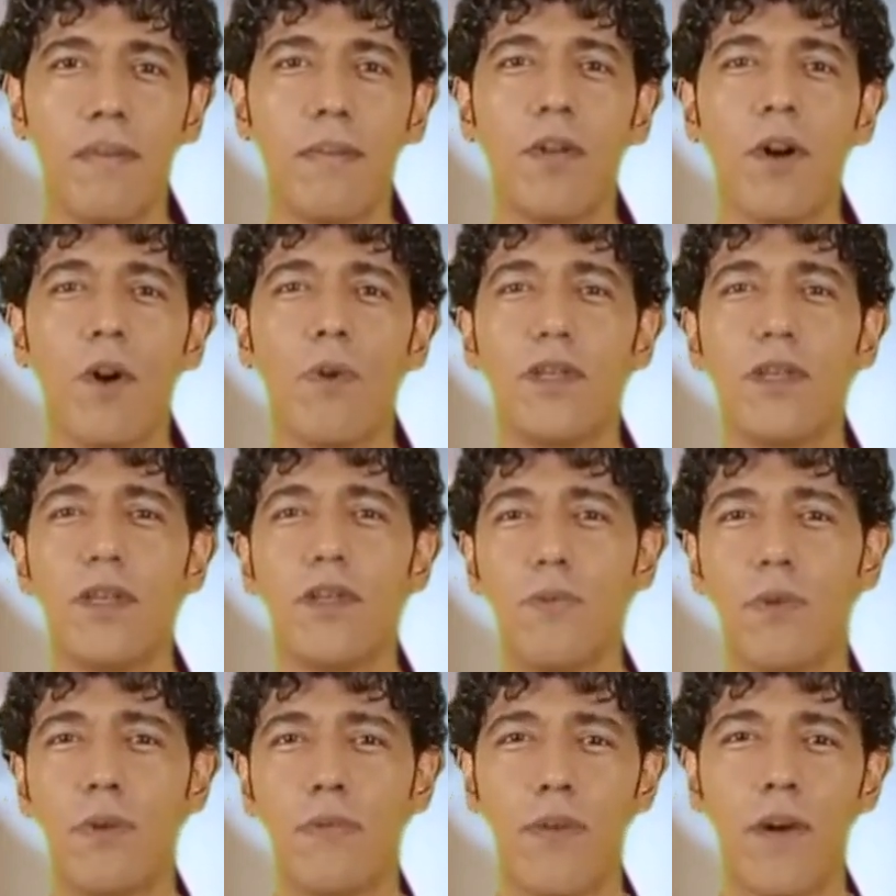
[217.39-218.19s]

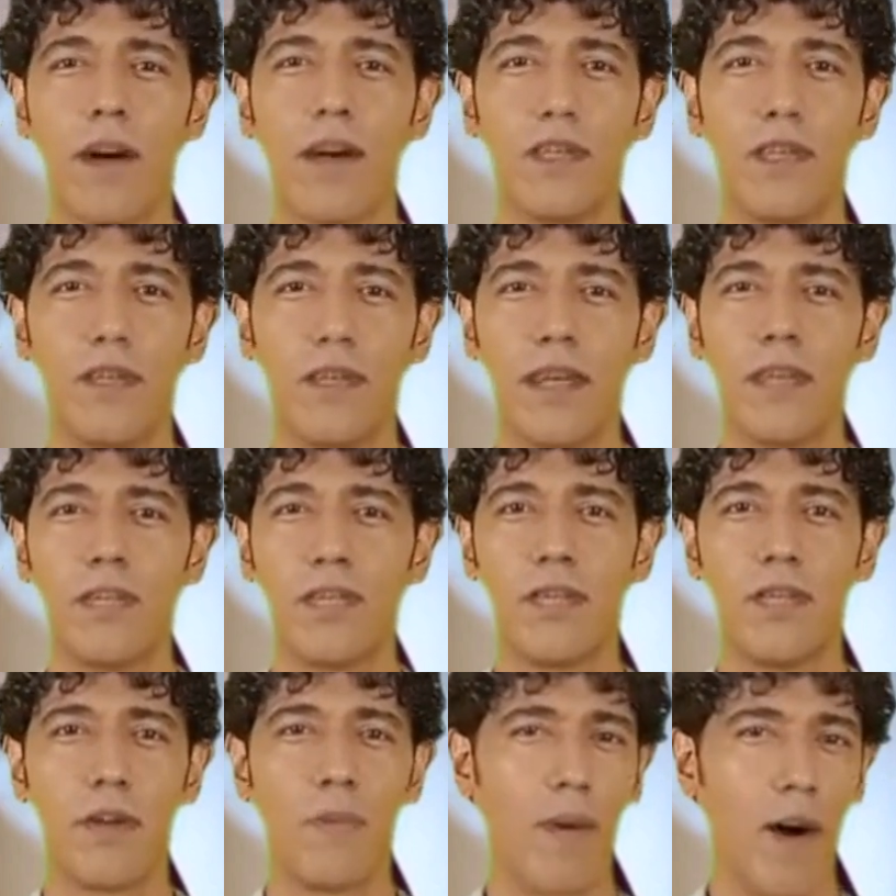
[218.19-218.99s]
Doctors refer to
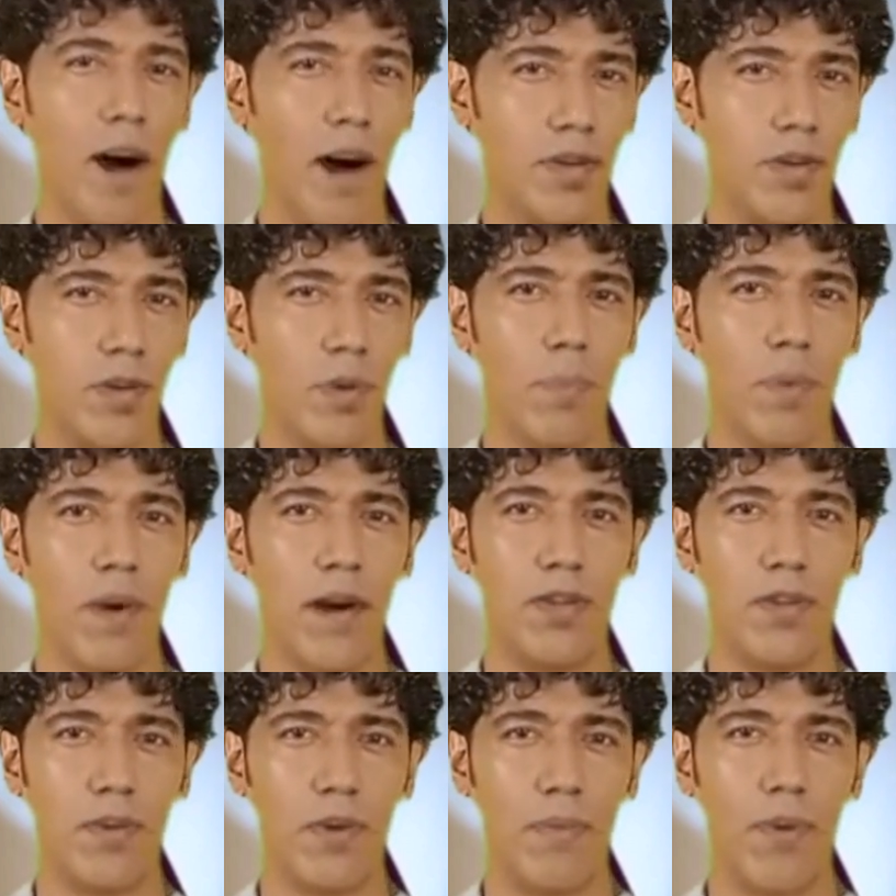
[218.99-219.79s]
this as the partial
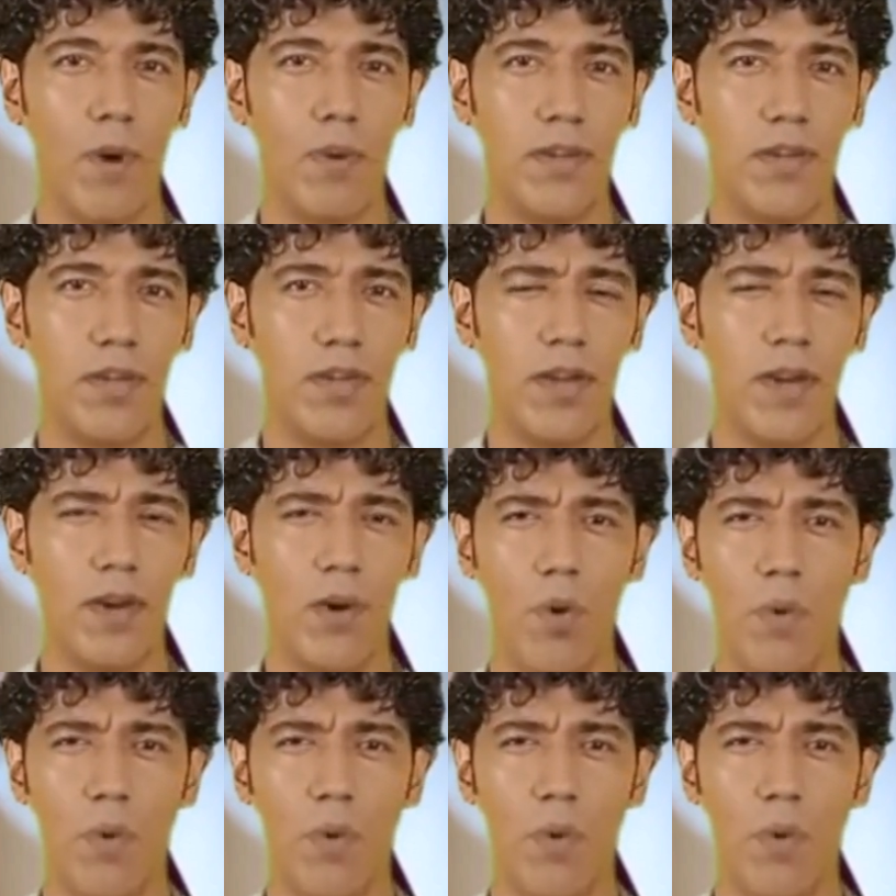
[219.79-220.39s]
pressure of oxygen